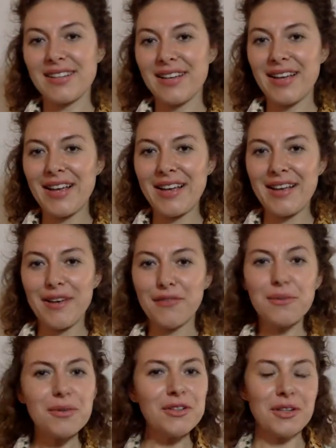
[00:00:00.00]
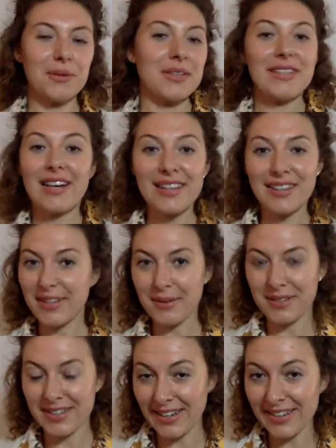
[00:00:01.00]
If you want to go Italian, go
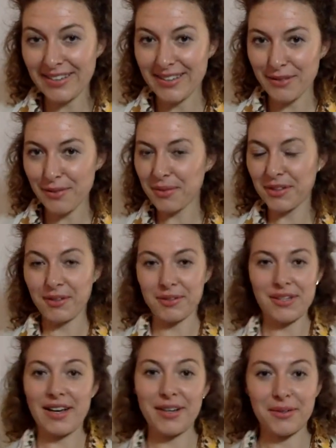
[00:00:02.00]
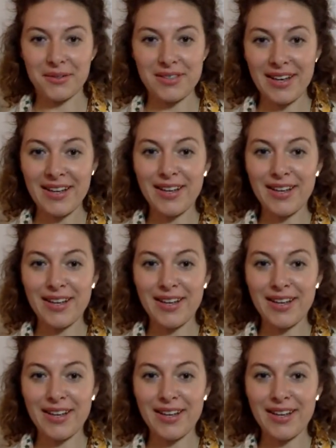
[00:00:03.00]
Italian. If you want to go Thai, go Thai.